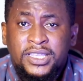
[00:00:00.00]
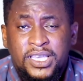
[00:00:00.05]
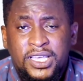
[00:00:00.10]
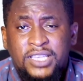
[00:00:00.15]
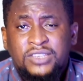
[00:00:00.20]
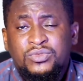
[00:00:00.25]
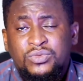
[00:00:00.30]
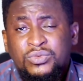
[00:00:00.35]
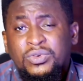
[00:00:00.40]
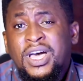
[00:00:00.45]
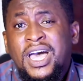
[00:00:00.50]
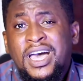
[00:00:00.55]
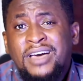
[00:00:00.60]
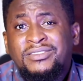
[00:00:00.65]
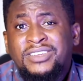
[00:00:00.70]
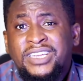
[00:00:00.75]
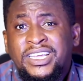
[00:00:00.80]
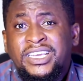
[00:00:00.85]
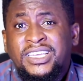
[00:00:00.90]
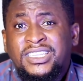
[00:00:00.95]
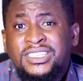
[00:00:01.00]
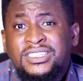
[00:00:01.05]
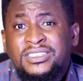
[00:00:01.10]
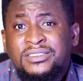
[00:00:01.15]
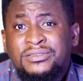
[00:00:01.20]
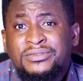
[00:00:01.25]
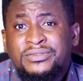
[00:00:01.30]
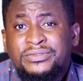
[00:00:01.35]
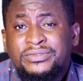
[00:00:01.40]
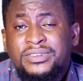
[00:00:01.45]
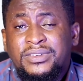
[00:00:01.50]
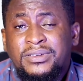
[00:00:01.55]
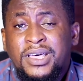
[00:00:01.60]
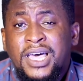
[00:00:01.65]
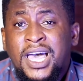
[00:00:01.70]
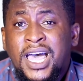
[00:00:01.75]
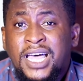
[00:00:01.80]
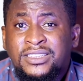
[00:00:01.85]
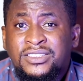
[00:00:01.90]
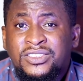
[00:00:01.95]
Yes, we'll have negative
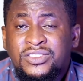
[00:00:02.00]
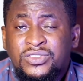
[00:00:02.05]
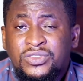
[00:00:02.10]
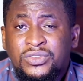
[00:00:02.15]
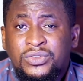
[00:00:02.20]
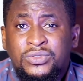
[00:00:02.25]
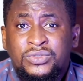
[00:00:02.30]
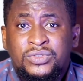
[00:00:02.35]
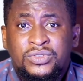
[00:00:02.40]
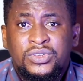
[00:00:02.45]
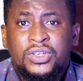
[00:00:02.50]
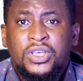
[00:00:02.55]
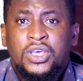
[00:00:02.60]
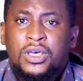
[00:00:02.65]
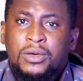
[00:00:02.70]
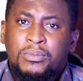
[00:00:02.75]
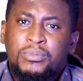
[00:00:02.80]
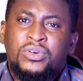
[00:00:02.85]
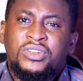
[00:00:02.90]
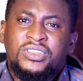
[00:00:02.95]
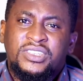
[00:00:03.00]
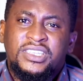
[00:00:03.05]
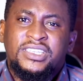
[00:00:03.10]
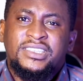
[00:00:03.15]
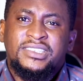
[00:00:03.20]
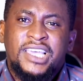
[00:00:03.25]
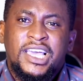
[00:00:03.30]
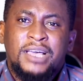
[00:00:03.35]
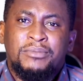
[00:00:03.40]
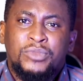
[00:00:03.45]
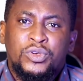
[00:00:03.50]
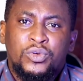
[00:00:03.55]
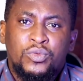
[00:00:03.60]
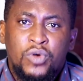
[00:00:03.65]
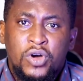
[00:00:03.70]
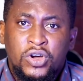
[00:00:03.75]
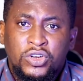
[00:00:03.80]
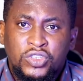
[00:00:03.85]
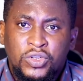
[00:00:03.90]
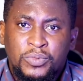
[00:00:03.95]
attitudes, but it can be
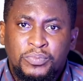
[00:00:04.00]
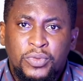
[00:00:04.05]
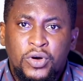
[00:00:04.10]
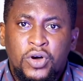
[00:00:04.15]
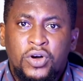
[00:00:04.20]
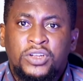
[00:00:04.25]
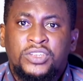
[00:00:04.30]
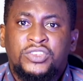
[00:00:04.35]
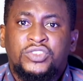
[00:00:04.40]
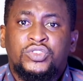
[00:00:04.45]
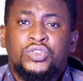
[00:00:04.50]
worked upon.